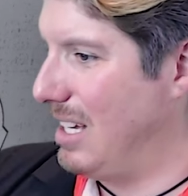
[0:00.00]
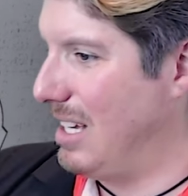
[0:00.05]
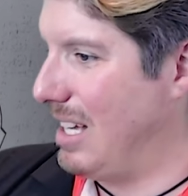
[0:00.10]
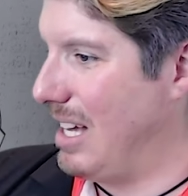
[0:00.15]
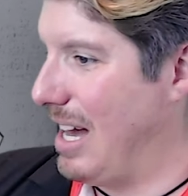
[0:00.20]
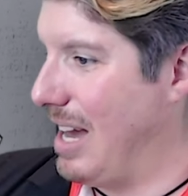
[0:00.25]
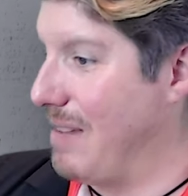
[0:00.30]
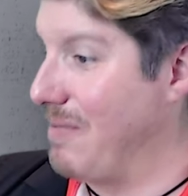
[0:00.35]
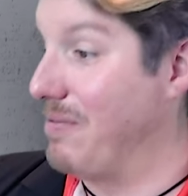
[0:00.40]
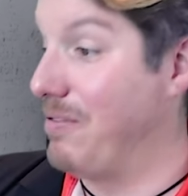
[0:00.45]

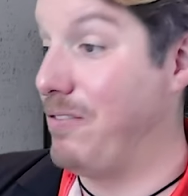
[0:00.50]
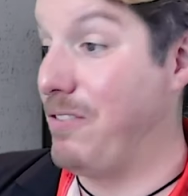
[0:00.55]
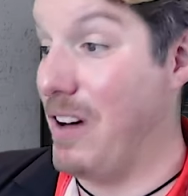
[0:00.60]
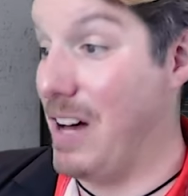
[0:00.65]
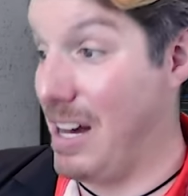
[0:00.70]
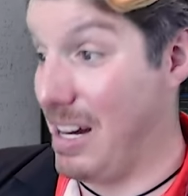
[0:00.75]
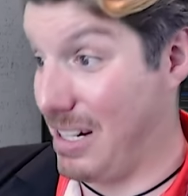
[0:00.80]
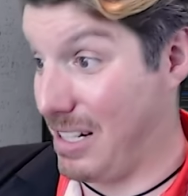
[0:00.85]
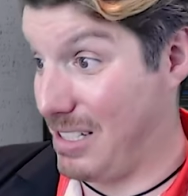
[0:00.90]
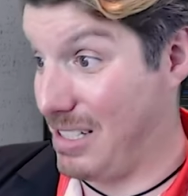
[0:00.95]
I'm
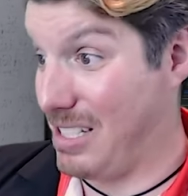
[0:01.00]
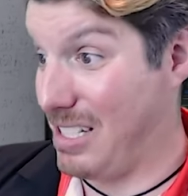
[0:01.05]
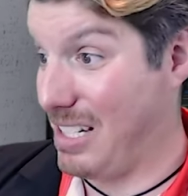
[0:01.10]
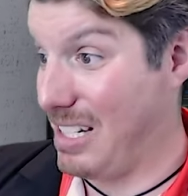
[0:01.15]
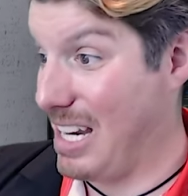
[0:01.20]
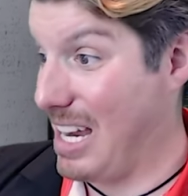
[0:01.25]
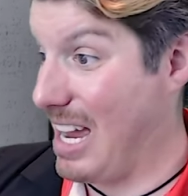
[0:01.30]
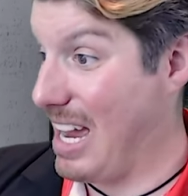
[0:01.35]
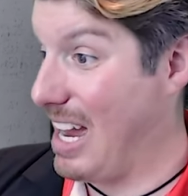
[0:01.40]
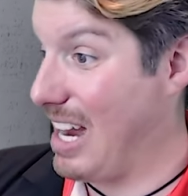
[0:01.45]
fucked.
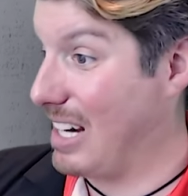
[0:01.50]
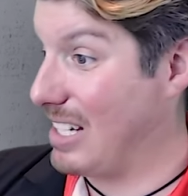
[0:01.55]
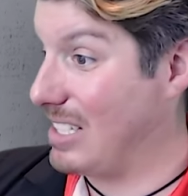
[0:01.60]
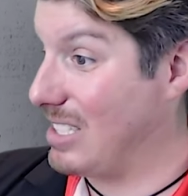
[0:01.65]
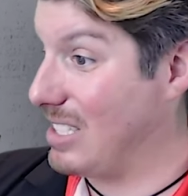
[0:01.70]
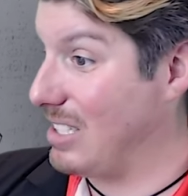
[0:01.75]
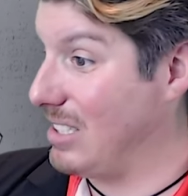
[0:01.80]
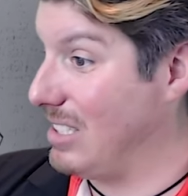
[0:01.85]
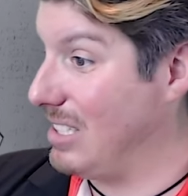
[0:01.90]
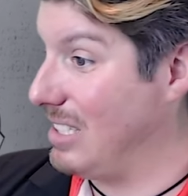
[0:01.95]

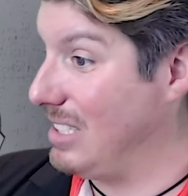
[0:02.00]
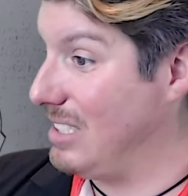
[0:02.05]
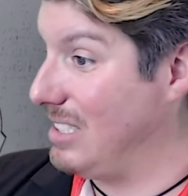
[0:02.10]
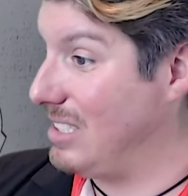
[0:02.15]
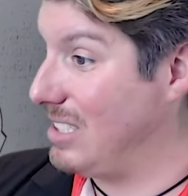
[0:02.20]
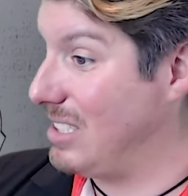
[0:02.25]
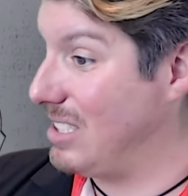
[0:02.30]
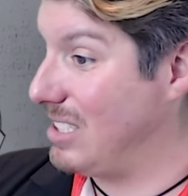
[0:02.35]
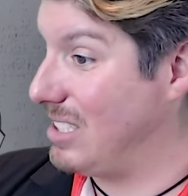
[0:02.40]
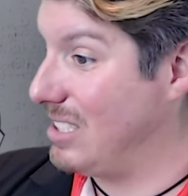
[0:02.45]

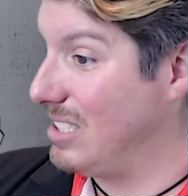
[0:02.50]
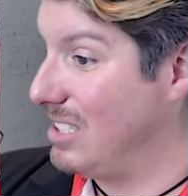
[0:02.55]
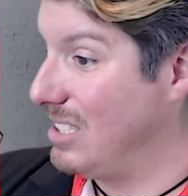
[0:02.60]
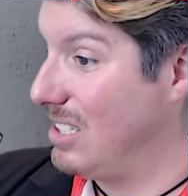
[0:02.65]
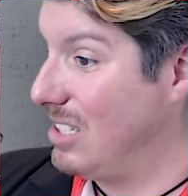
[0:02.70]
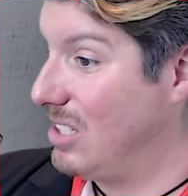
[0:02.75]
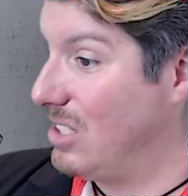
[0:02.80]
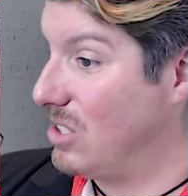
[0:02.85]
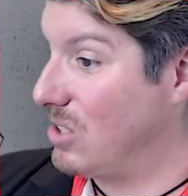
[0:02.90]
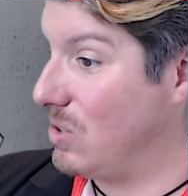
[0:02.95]
Excellent.
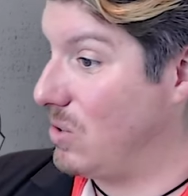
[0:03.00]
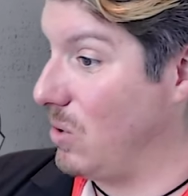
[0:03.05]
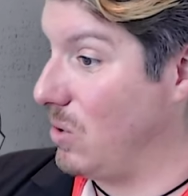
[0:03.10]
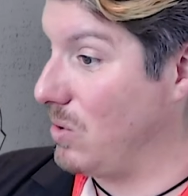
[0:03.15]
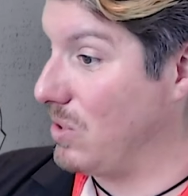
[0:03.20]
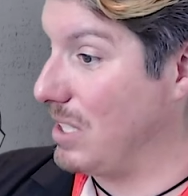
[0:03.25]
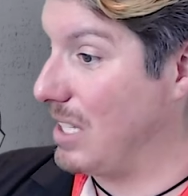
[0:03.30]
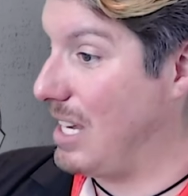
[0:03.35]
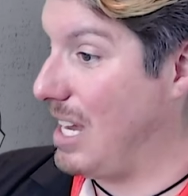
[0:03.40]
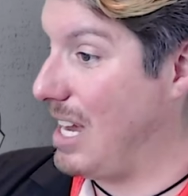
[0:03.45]

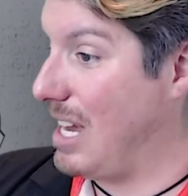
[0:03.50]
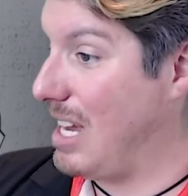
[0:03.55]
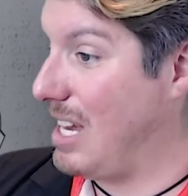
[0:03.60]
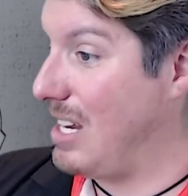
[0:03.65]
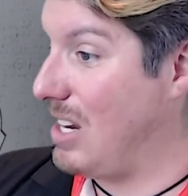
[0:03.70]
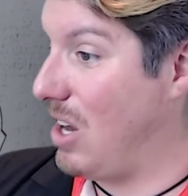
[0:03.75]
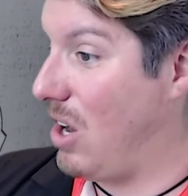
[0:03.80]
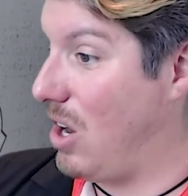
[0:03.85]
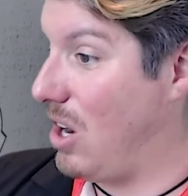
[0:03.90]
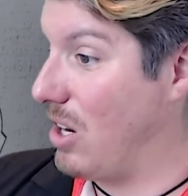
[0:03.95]
Scrolls again.
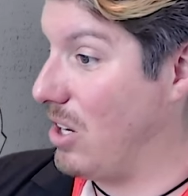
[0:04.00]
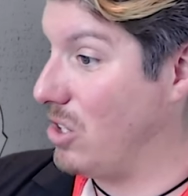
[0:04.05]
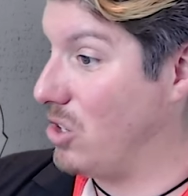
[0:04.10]
Hard